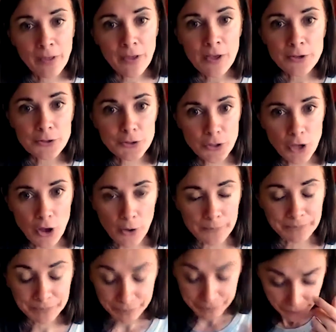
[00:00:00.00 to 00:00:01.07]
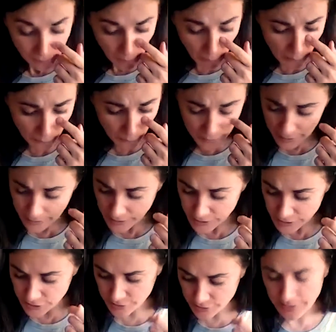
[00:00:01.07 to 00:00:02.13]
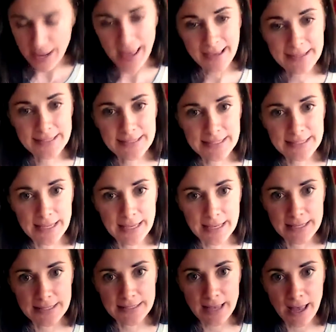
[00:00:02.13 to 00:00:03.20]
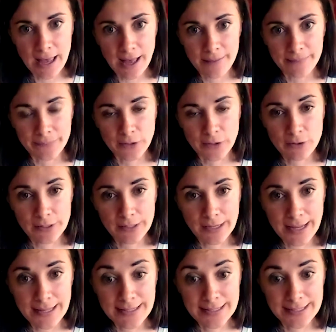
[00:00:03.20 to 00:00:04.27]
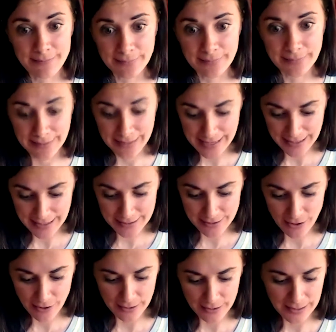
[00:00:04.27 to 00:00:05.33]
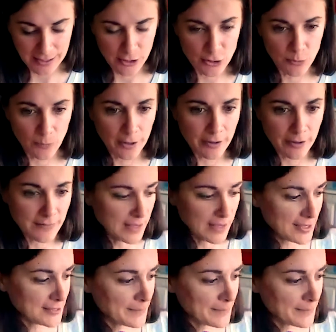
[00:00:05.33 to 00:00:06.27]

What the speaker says: So what we're going to do next is create some links on each one of these.